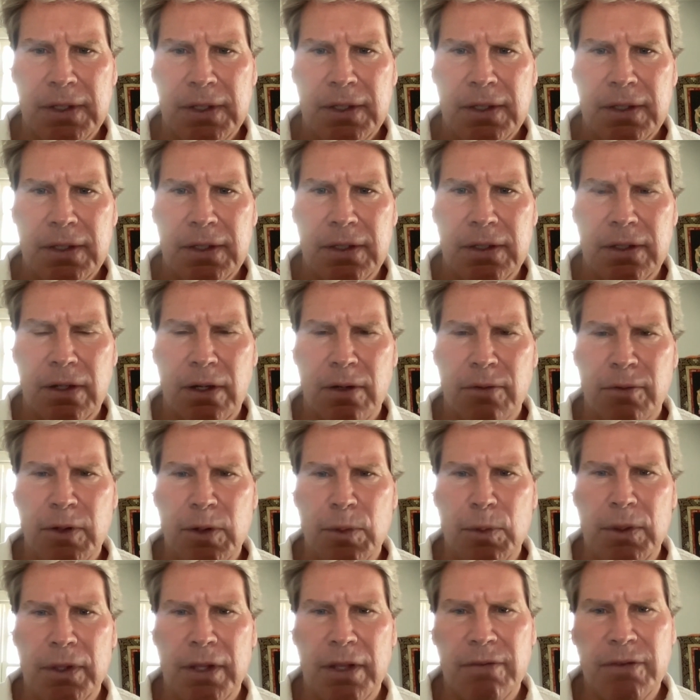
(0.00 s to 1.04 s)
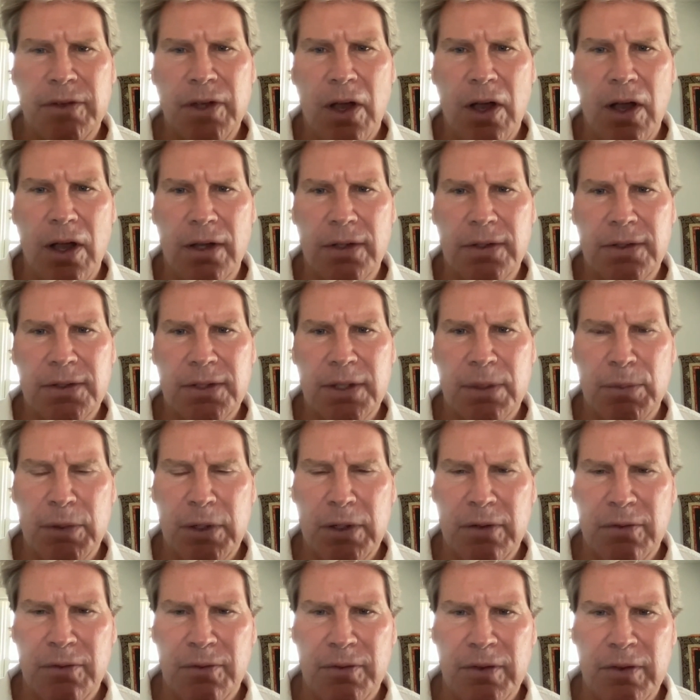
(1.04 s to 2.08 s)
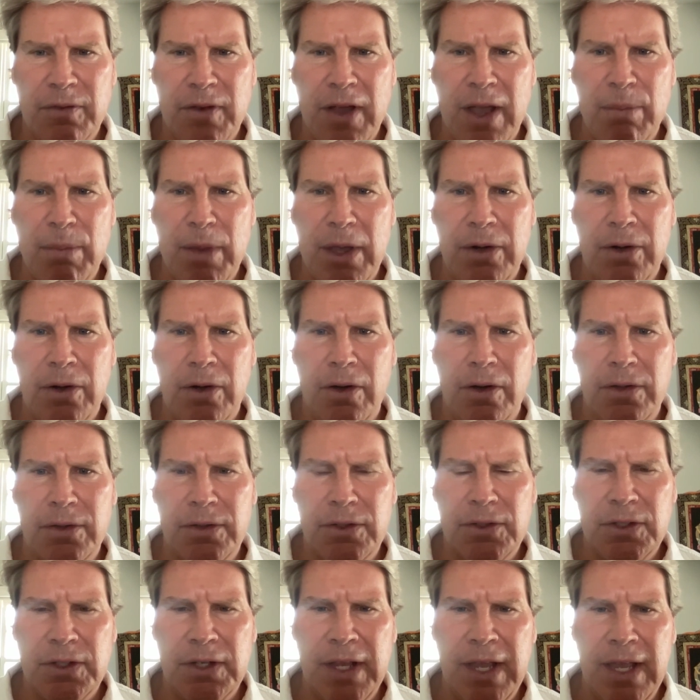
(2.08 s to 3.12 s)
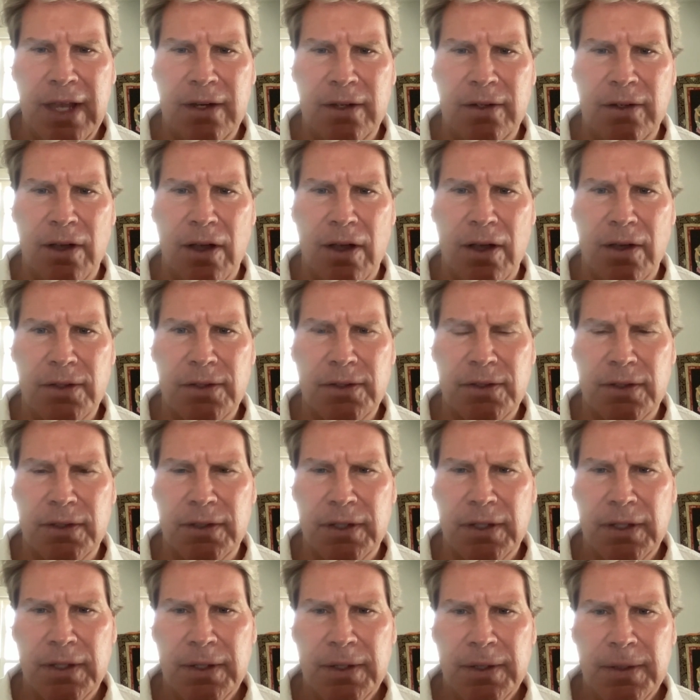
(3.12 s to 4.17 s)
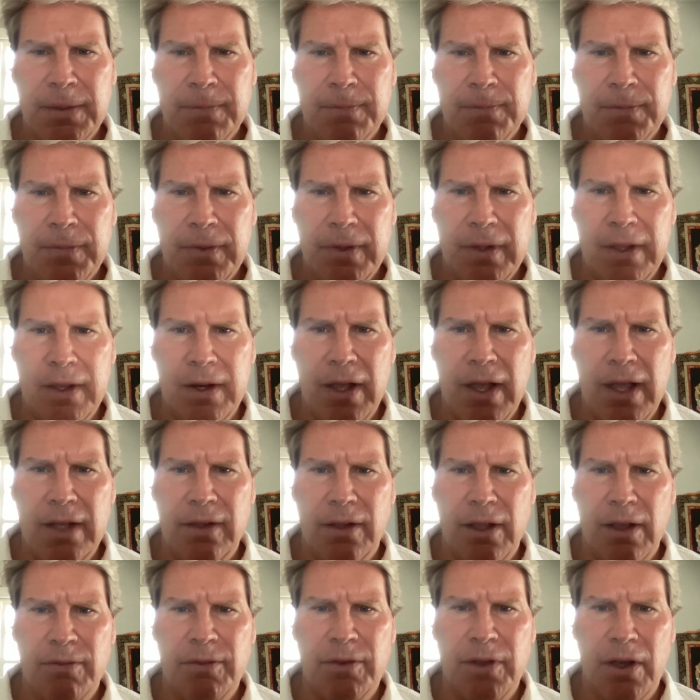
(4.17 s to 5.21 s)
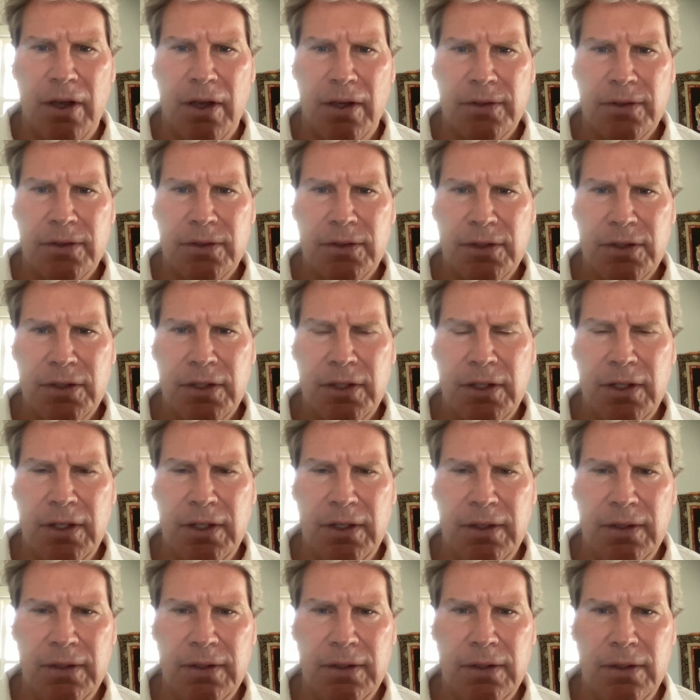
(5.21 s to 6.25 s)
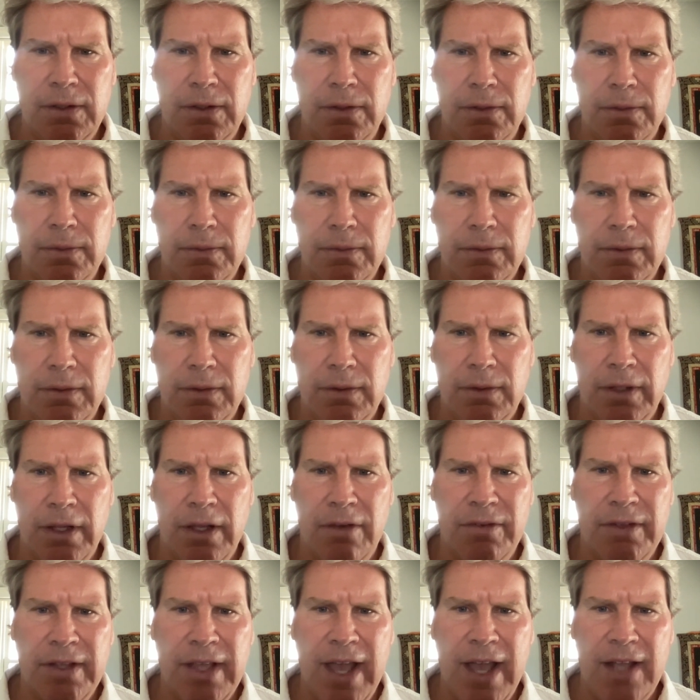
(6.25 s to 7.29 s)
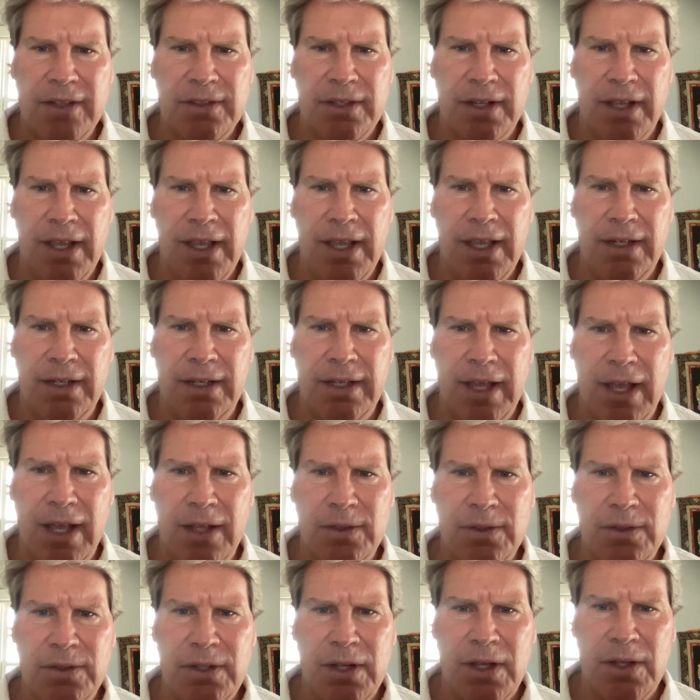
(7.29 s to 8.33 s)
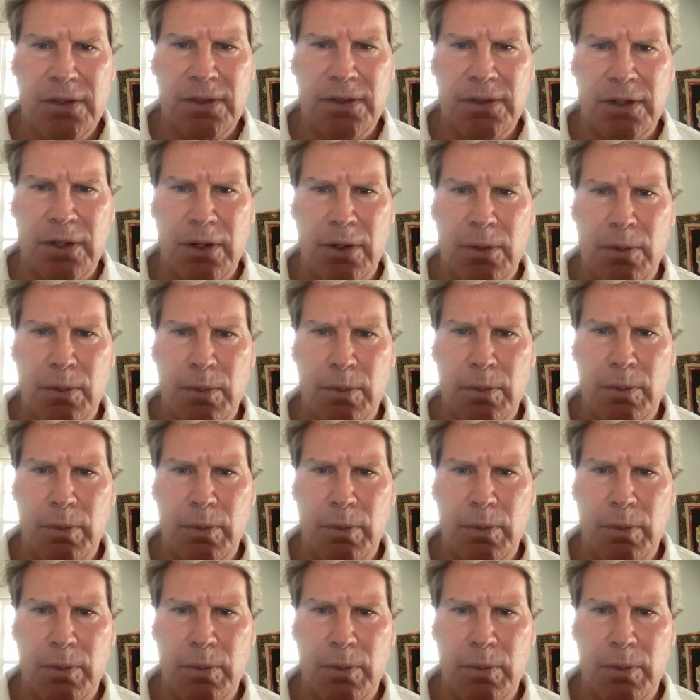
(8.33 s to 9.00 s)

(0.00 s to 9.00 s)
an RV. We love dogs. I mean, if I met her and she hated dogs and I love dogs, and she, loved cats and I hated cats, chances are,